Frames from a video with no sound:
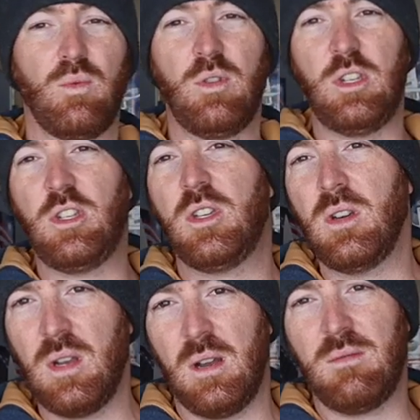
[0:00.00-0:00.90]
a really
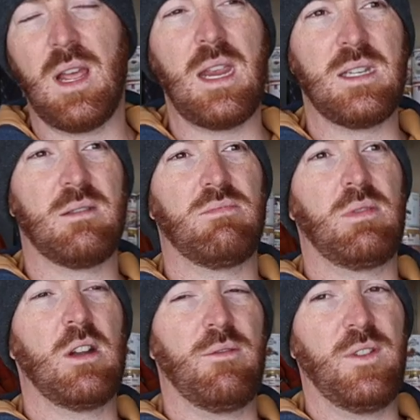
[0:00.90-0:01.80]
good, nice,
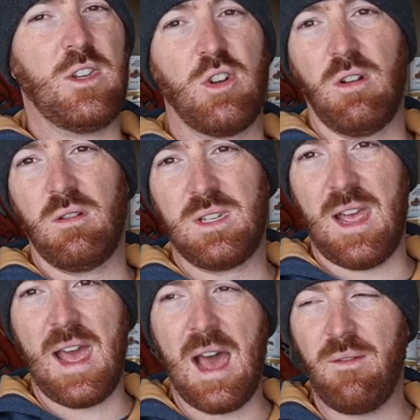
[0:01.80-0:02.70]
you know, feature
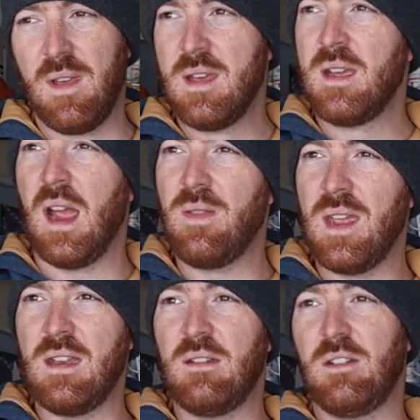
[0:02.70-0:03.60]
to have. And
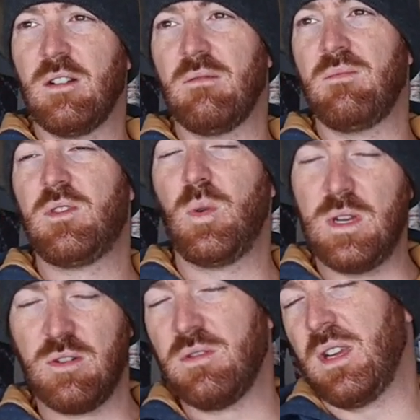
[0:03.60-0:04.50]
then your
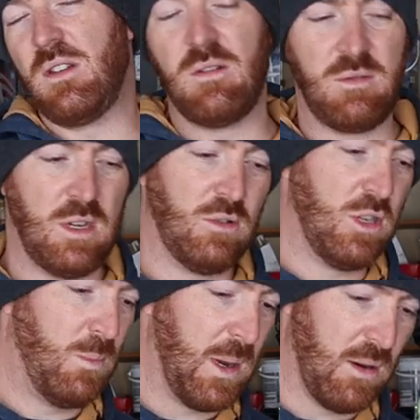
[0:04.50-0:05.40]
tweezers and your, you know,
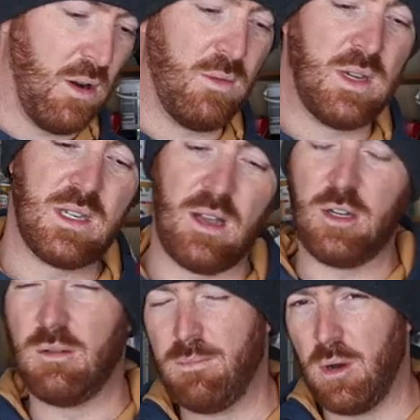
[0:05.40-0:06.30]
toothpick are always a
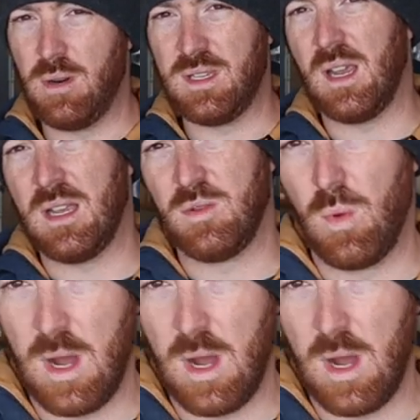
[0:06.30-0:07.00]
good bonus as